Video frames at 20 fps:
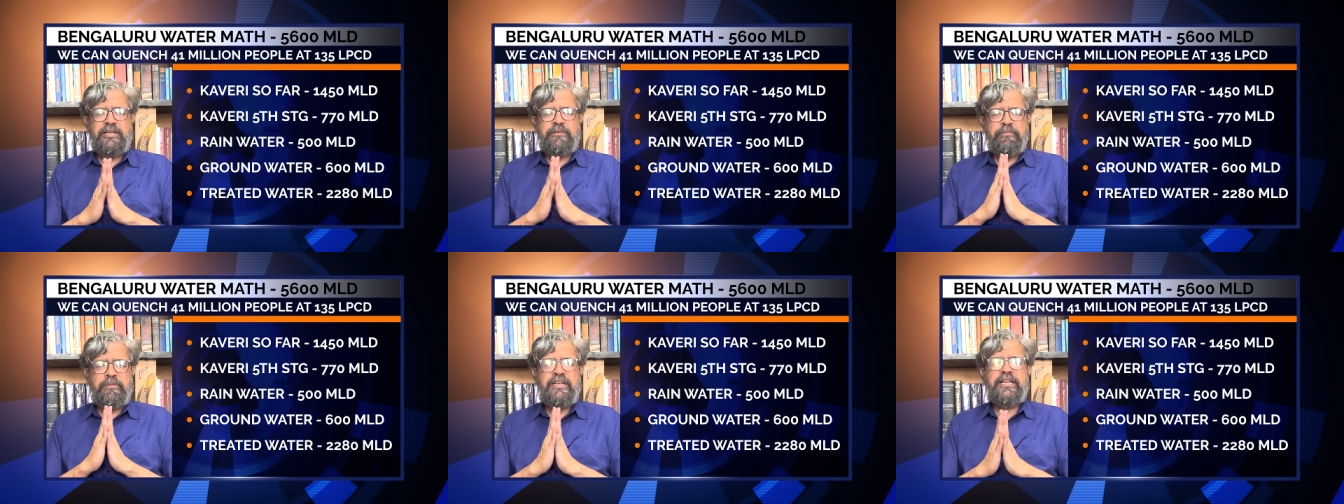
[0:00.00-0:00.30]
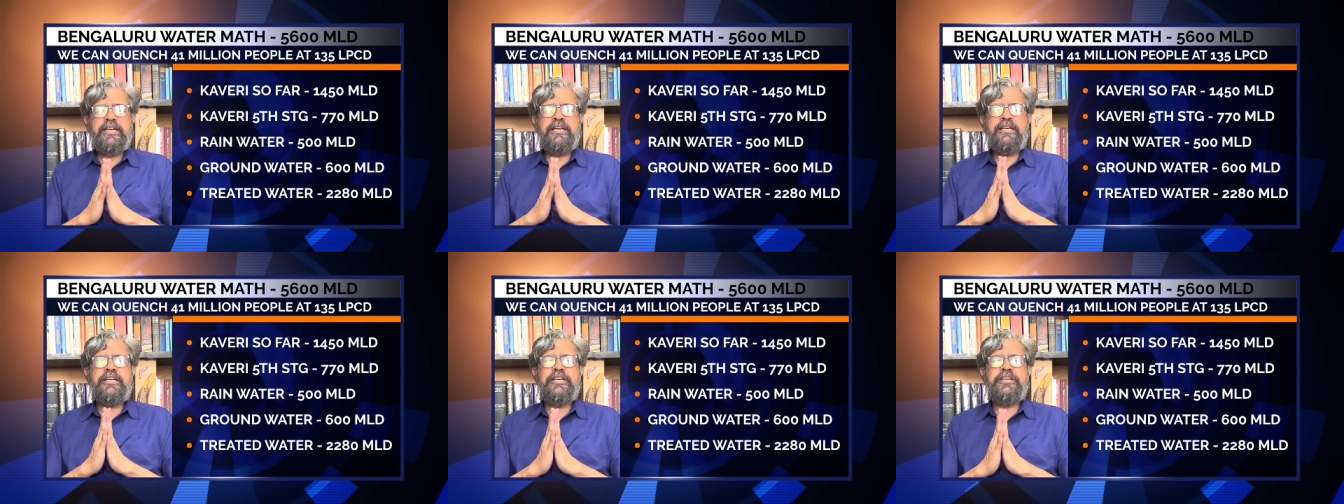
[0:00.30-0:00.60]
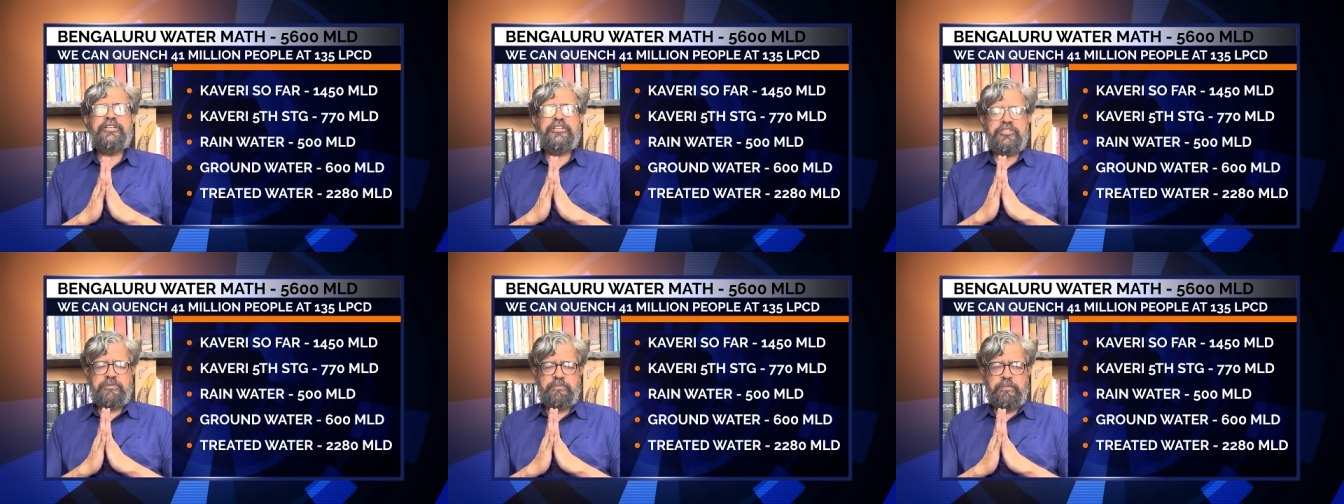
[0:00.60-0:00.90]
million
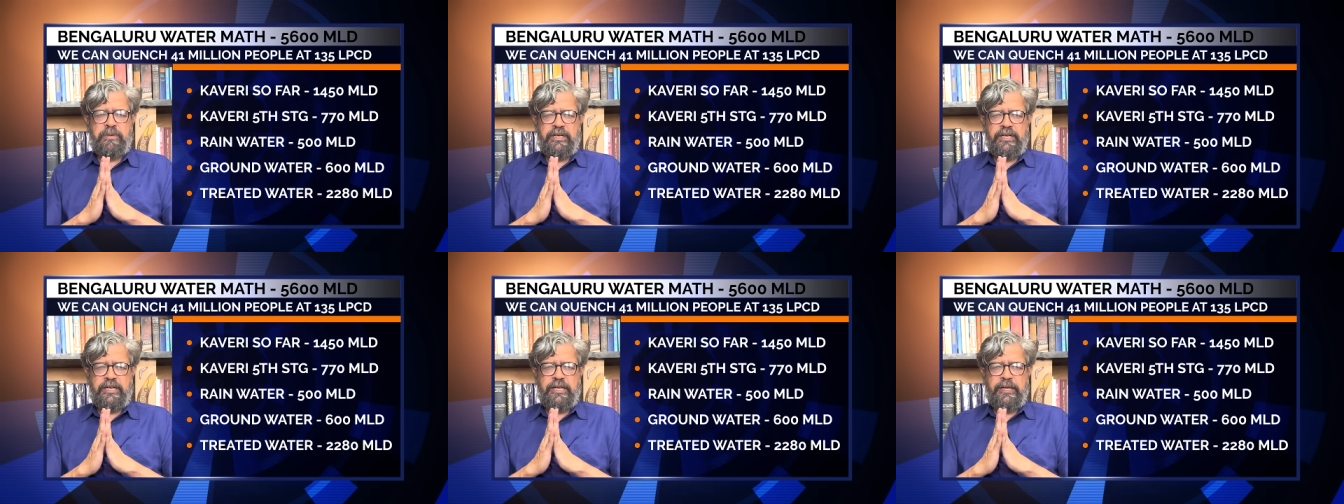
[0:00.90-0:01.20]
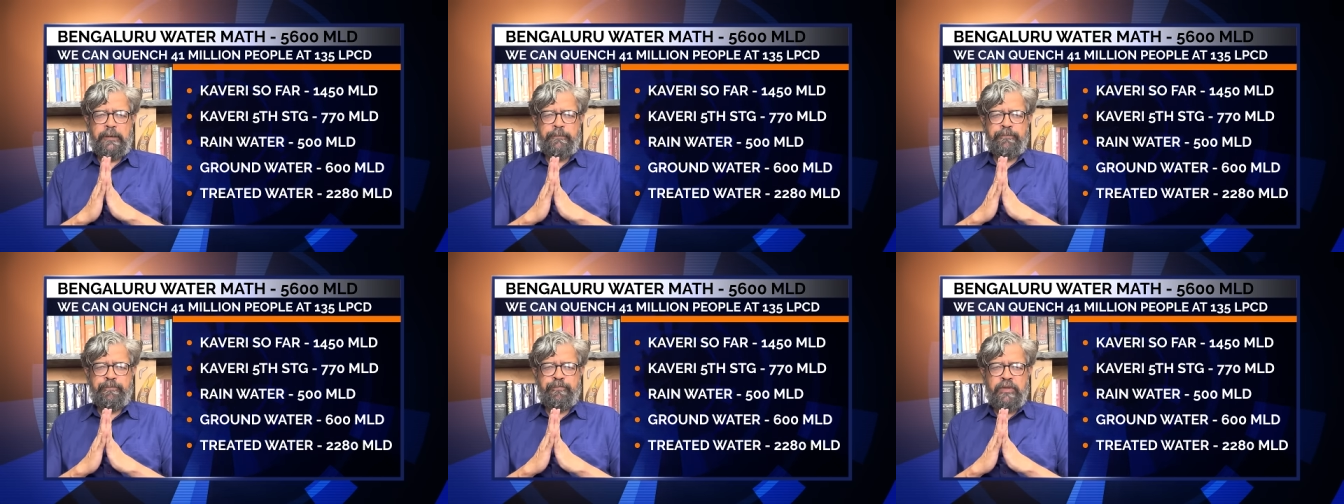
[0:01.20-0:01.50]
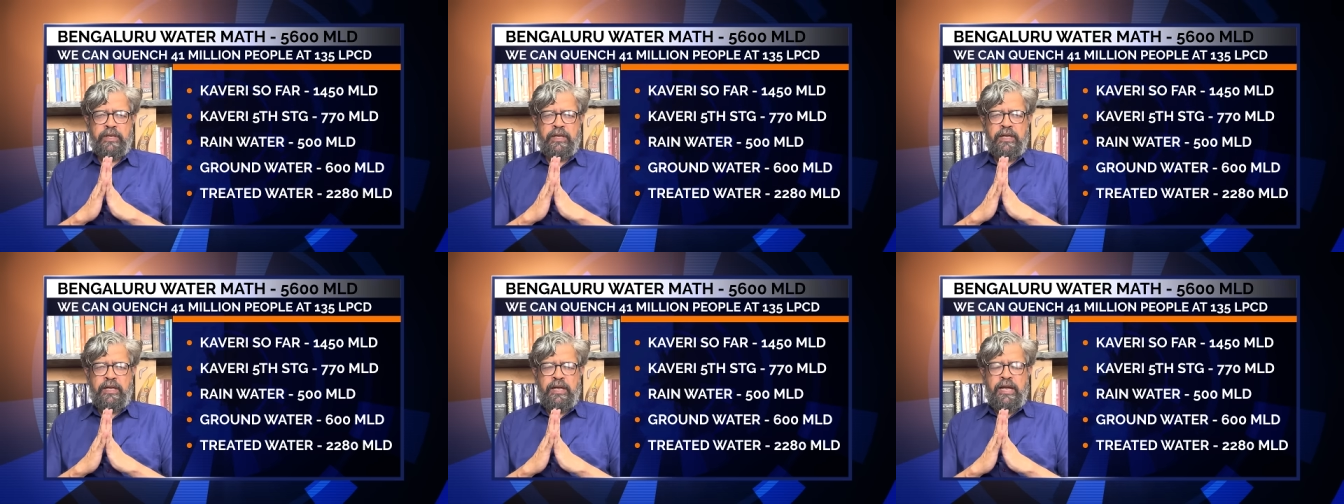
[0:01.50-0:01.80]
liters per day.
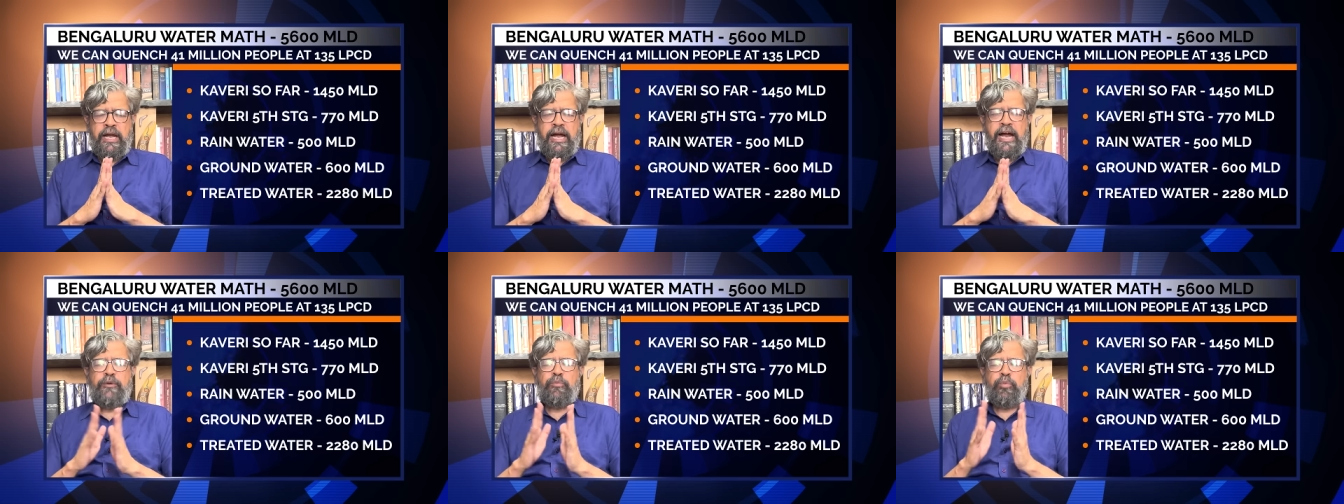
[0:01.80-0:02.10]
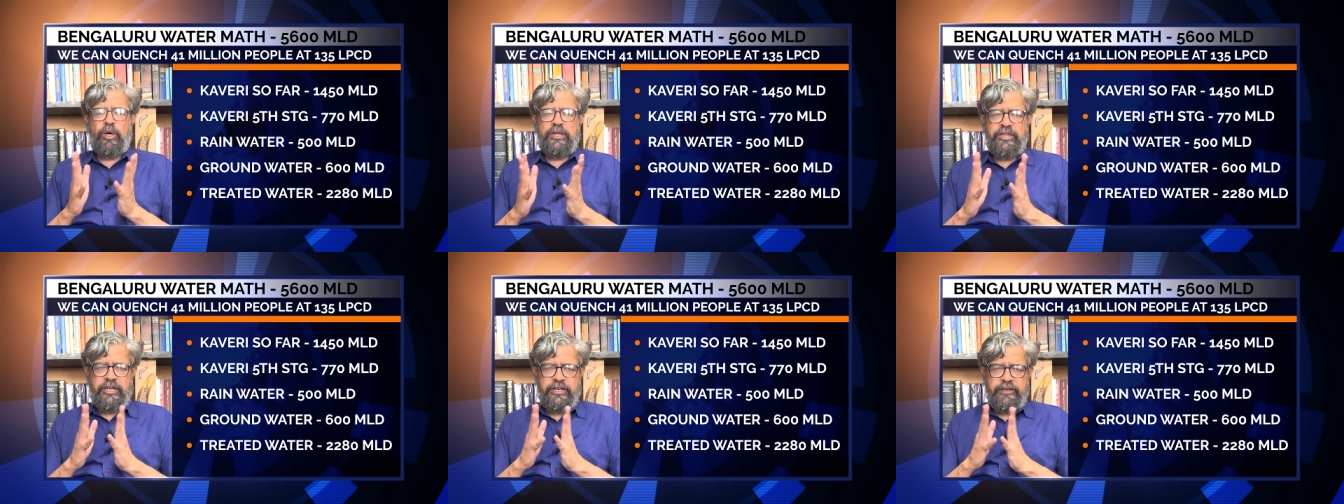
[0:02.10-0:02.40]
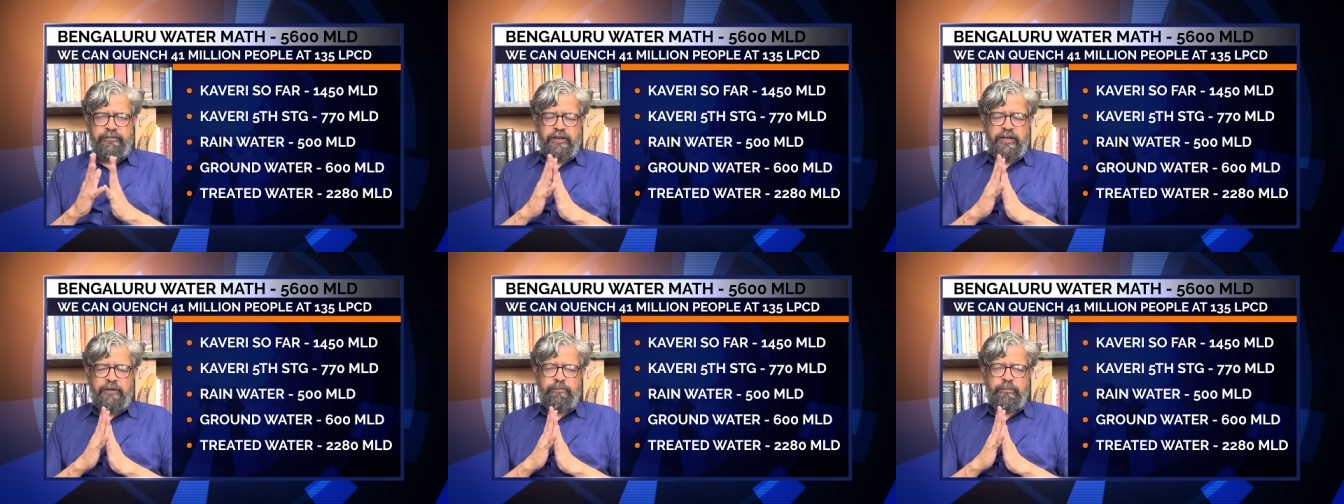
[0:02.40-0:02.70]
At
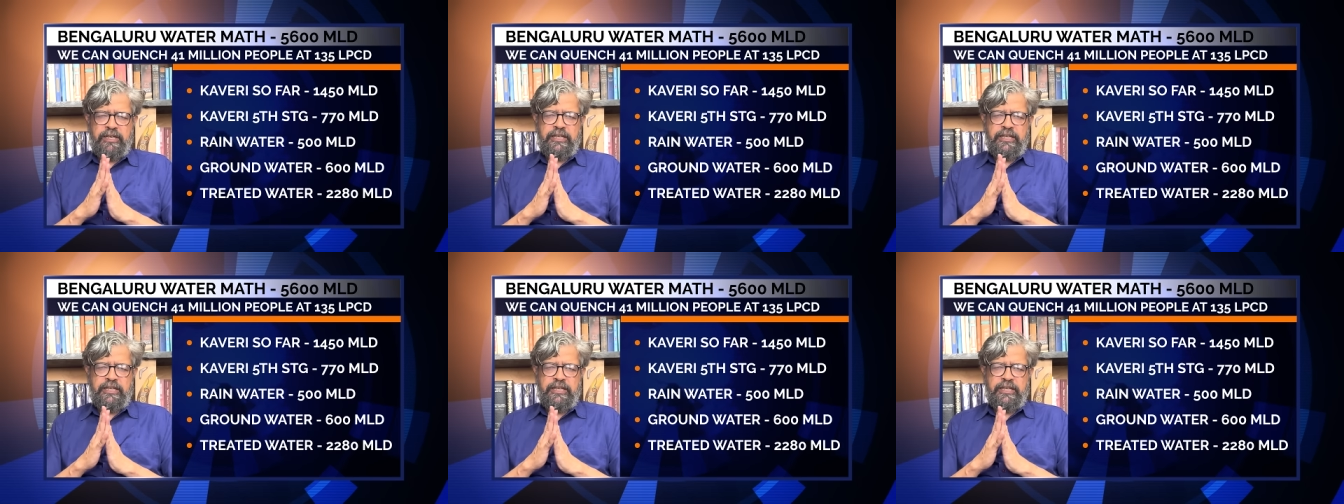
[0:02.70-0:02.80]
135